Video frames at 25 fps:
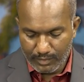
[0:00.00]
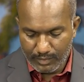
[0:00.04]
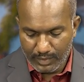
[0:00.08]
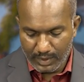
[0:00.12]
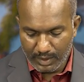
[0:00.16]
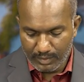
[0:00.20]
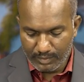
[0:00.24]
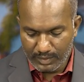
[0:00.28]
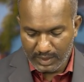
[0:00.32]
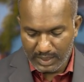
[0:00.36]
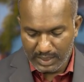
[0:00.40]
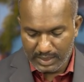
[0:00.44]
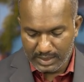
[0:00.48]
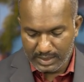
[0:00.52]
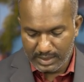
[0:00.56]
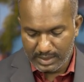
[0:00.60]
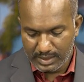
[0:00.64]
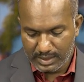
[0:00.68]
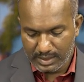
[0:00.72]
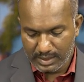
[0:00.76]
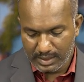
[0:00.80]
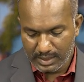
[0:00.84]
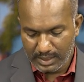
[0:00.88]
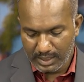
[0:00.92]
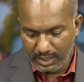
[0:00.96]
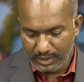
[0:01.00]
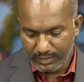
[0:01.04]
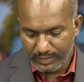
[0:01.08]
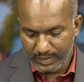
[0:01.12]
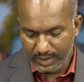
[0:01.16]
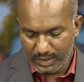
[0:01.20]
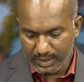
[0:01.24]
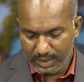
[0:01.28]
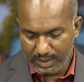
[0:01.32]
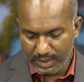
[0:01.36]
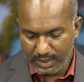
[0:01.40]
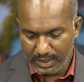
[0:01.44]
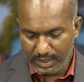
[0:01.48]
from this
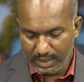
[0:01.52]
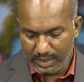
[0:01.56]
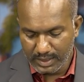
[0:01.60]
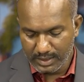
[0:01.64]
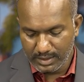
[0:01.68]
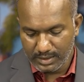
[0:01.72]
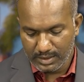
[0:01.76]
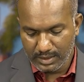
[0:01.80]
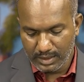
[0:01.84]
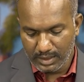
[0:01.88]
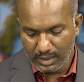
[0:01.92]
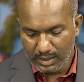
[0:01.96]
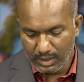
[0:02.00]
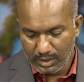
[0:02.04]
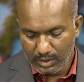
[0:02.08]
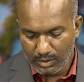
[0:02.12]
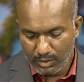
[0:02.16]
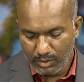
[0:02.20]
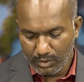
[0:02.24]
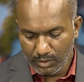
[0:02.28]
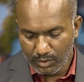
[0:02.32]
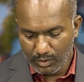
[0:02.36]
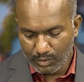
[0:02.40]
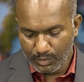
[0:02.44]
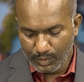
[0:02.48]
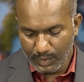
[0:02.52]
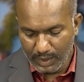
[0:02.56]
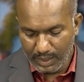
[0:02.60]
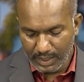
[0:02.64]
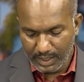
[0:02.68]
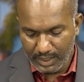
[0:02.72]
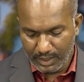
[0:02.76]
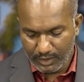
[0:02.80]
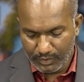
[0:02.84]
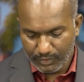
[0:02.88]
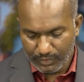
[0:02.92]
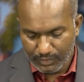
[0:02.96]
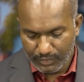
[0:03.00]
equation, that is 2 pi
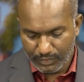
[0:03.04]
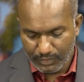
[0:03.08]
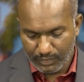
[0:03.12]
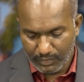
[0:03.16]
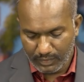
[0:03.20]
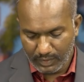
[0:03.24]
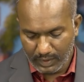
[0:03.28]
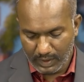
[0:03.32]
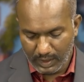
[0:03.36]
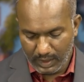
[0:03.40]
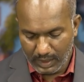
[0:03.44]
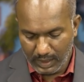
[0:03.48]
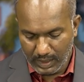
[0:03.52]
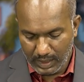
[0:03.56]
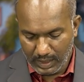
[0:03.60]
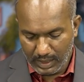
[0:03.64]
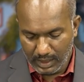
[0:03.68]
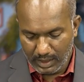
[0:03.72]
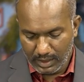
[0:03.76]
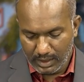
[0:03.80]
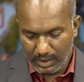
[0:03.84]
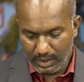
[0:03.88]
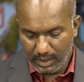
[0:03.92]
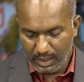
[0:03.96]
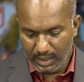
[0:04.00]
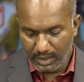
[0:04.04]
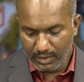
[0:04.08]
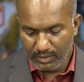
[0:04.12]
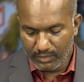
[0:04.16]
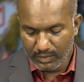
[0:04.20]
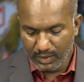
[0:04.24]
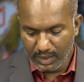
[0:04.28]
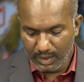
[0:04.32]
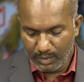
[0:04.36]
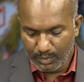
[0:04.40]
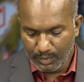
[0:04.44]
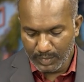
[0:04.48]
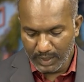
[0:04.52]
f
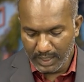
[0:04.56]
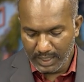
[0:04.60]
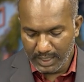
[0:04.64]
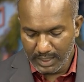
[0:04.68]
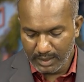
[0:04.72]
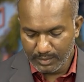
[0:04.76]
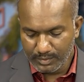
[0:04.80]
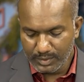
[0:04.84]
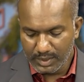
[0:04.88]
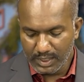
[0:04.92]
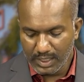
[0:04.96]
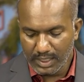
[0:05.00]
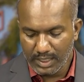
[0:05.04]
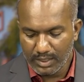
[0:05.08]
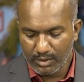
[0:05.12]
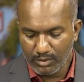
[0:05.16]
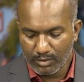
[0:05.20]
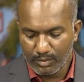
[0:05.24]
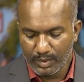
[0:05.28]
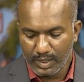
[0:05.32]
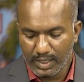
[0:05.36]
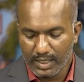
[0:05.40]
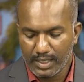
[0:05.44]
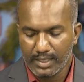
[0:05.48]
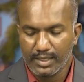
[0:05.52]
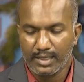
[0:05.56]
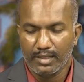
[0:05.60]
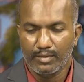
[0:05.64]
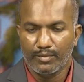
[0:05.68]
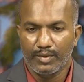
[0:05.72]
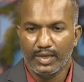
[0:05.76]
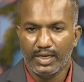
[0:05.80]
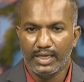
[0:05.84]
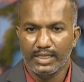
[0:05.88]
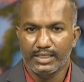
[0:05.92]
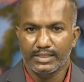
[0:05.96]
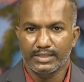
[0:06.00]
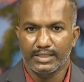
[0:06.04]
n1 pi m sine omega t
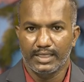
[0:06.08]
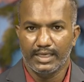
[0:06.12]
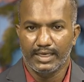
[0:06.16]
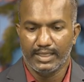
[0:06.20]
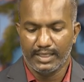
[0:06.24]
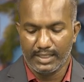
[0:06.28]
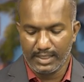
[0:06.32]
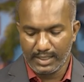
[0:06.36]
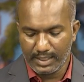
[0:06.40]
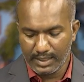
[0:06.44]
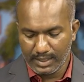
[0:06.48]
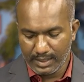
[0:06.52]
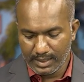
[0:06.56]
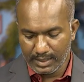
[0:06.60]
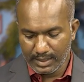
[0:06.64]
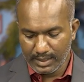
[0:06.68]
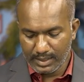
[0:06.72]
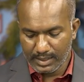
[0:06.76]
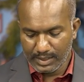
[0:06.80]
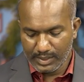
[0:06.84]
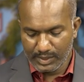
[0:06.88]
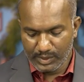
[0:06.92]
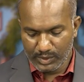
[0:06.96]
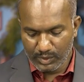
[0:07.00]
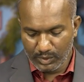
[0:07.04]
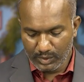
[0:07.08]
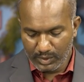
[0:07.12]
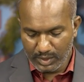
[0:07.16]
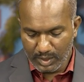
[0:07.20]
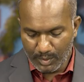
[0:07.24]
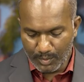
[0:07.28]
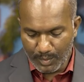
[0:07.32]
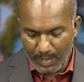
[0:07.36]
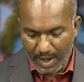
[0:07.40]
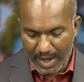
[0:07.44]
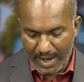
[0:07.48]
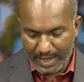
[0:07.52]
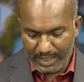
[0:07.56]
minus 90. So the
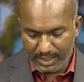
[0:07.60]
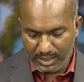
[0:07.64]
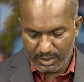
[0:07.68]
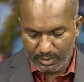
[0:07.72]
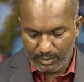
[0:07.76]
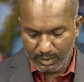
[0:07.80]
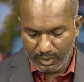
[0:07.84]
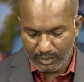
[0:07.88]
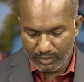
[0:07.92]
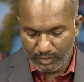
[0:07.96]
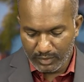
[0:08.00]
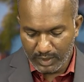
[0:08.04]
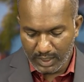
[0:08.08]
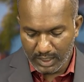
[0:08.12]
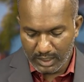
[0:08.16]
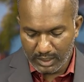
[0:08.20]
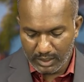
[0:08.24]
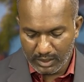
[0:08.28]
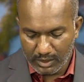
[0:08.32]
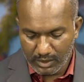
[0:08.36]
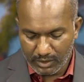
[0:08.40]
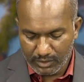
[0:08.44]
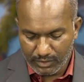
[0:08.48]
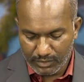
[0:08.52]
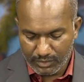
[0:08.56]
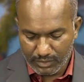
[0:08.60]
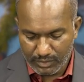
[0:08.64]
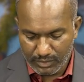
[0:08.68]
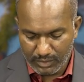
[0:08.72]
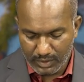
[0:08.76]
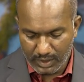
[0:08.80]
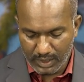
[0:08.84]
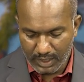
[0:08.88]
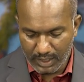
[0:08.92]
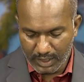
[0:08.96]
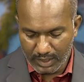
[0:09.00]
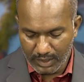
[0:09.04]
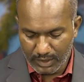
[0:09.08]
maximum value of
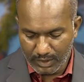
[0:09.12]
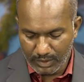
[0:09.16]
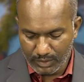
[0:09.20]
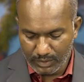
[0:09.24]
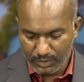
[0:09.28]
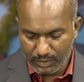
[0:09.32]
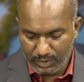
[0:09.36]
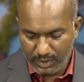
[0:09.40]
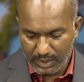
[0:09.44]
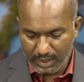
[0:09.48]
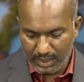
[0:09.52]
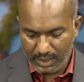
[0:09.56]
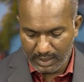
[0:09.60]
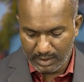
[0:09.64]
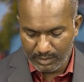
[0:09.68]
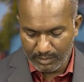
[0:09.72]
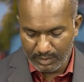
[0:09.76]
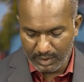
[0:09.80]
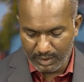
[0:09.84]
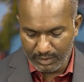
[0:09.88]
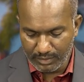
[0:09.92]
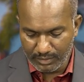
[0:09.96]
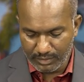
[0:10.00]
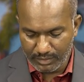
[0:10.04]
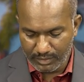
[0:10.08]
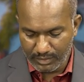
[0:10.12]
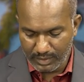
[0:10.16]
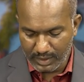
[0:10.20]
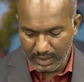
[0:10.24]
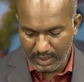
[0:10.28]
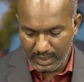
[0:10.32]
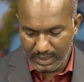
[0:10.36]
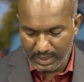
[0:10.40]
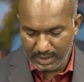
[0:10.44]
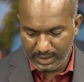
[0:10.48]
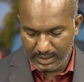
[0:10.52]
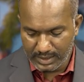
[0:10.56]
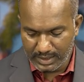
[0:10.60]
induced EMF
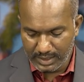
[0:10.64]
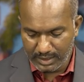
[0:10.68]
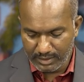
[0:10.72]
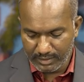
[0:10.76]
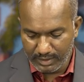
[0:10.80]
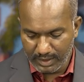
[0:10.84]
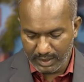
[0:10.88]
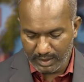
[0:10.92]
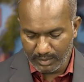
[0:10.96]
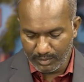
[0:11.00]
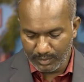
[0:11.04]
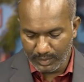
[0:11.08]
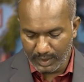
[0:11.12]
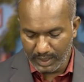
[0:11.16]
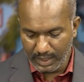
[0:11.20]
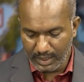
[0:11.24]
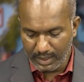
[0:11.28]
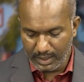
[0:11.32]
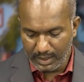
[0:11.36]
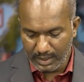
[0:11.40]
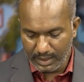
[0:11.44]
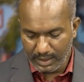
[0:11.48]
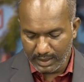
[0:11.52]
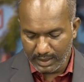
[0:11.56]
is given by